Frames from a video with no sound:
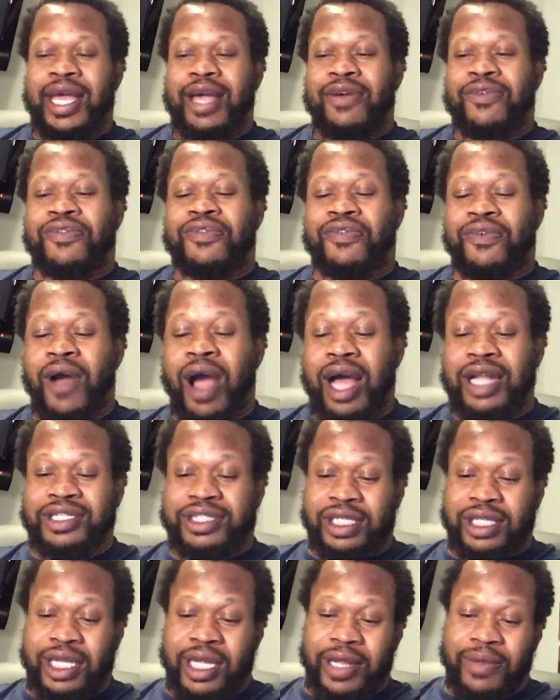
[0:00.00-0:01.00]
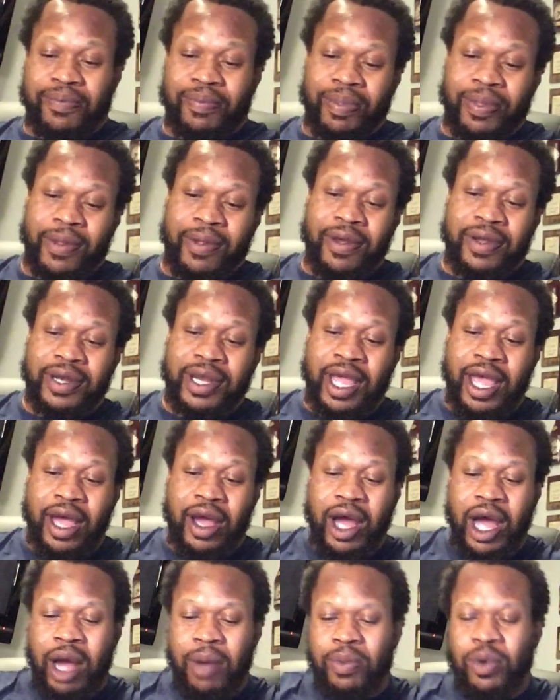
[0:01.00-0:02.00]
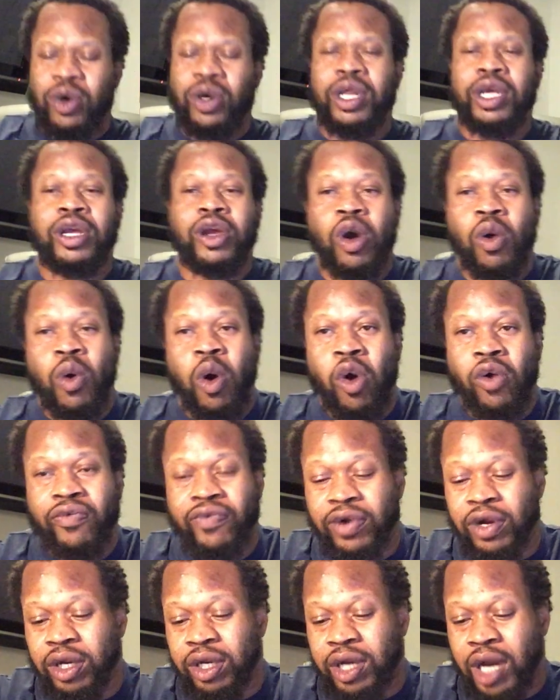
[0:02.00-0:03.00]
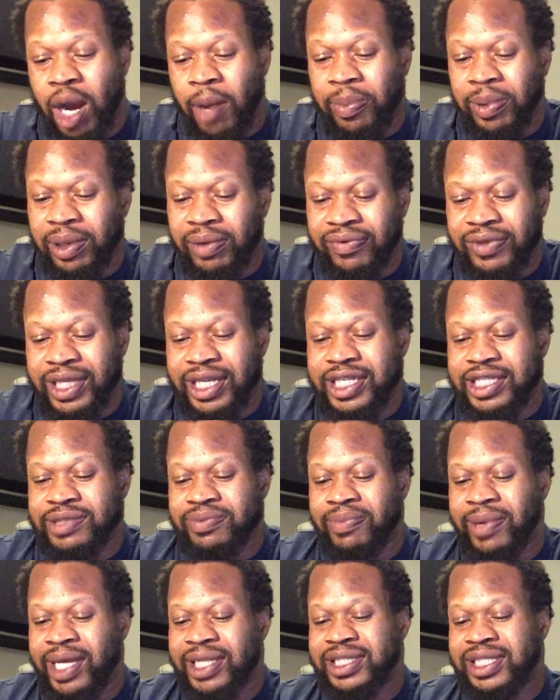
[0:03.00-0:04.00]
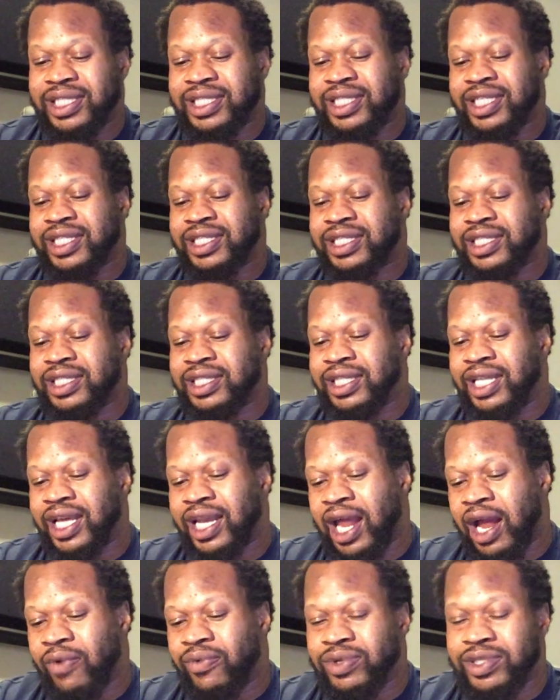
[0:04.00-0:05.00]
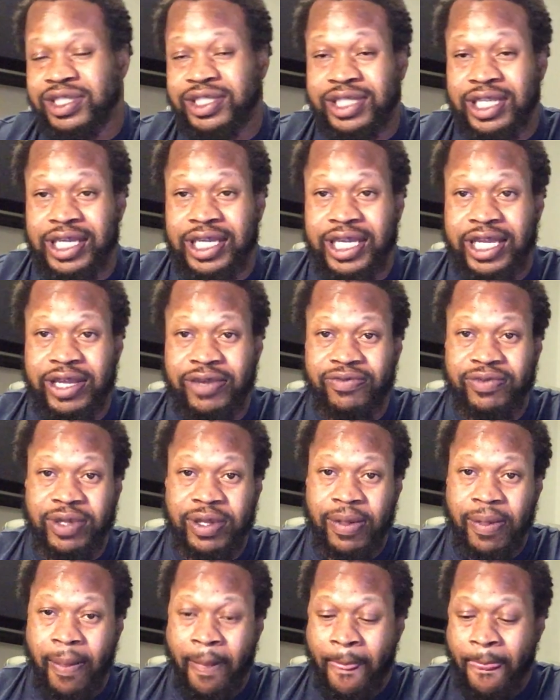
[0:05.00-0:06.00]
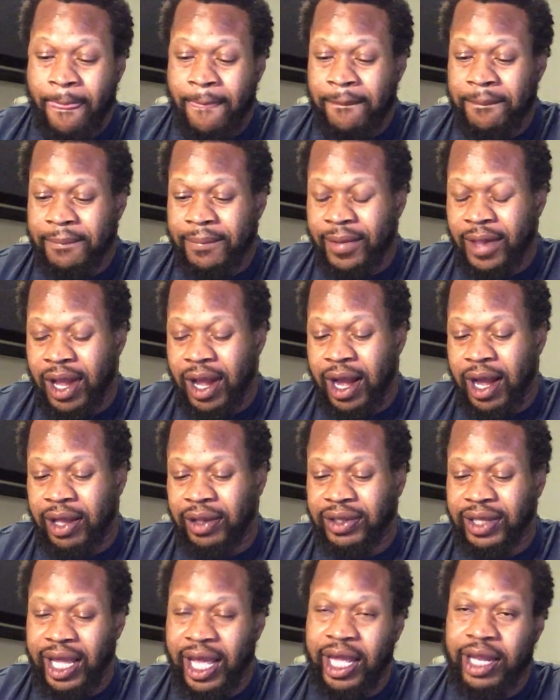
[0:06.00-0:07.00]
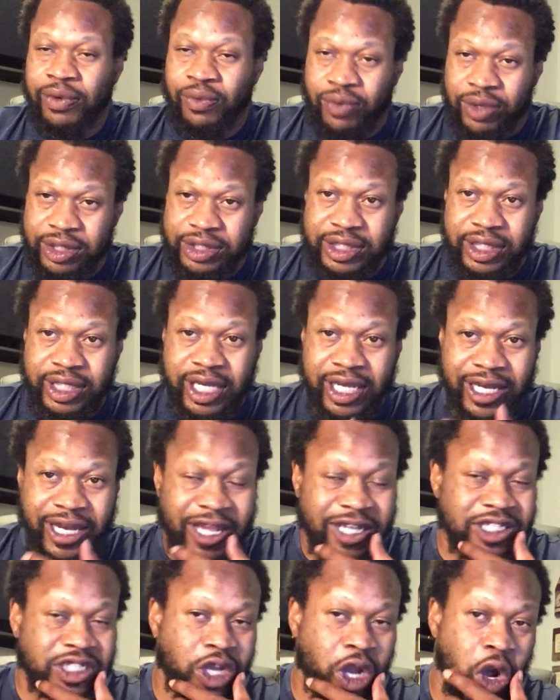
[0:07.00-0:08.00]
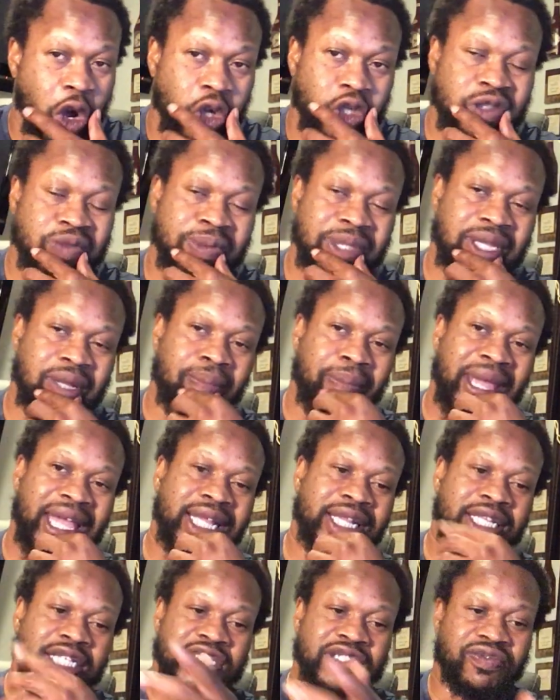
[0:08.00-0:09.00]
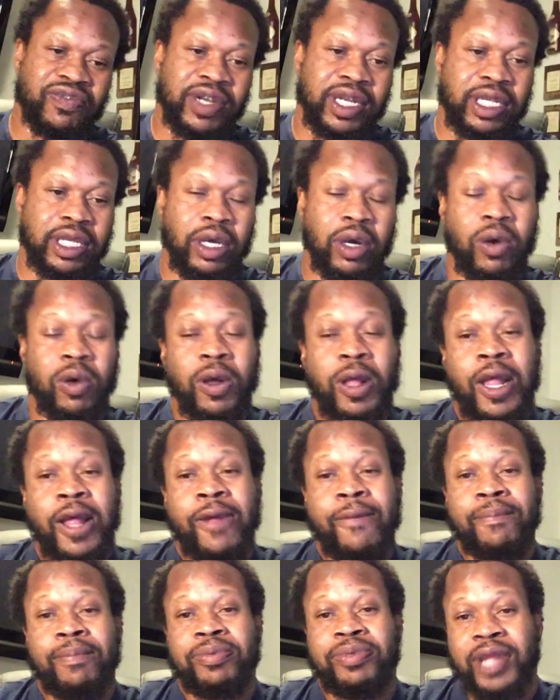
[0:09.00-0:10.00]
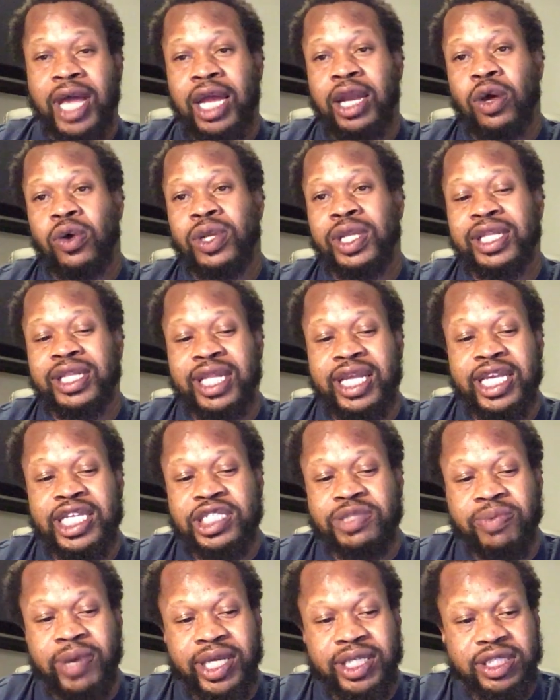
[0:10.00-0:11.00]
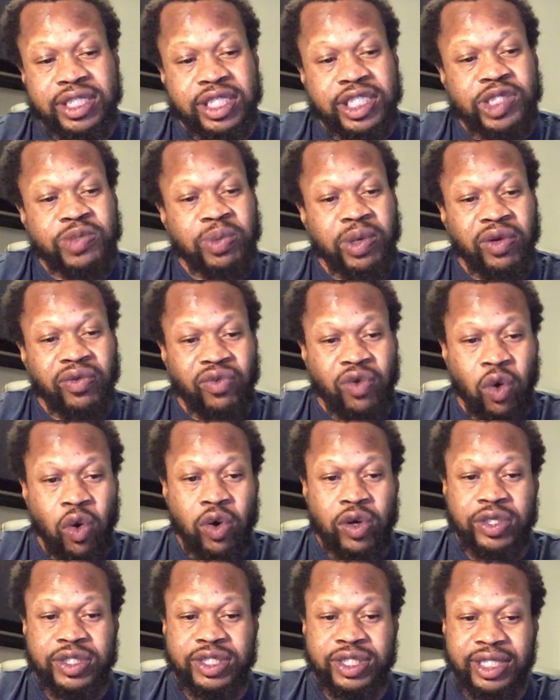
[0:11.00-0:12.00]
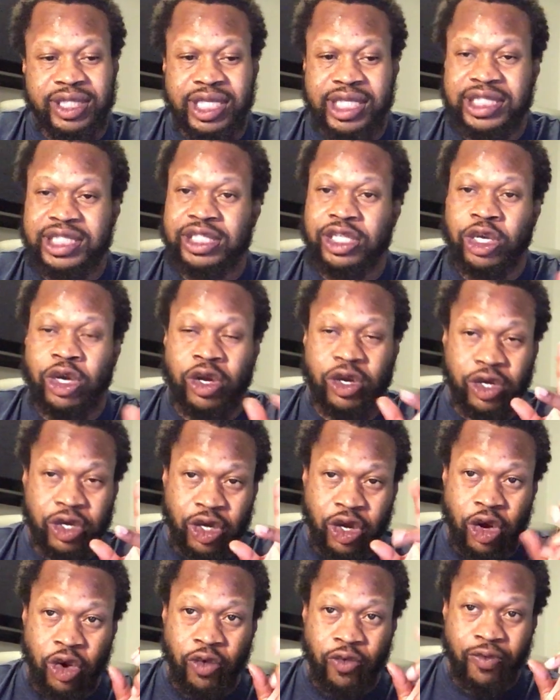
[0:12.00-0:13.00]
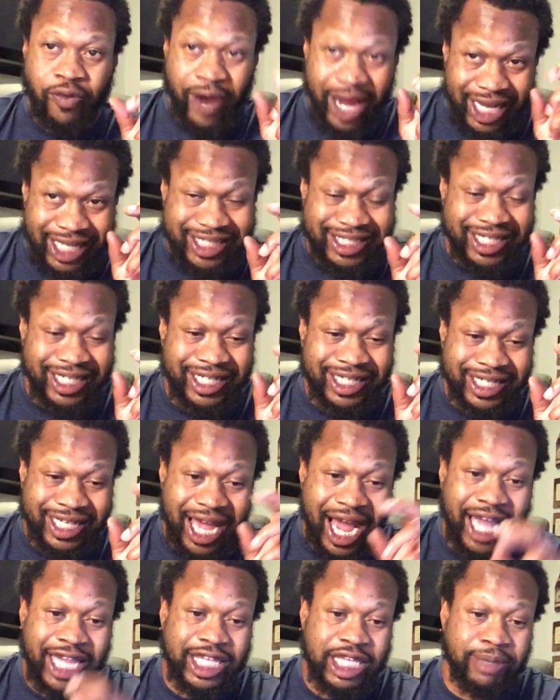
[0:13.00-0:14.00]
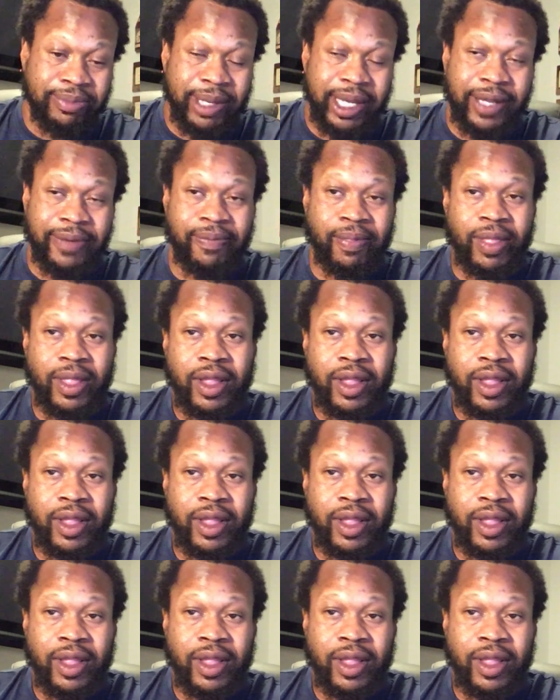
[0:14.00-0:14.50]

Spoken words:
fraudulent. Now, I'm going to go over a couple of these messages that I received that, once again, has caused me to make this video. Not only these messages, but of course, this corrected document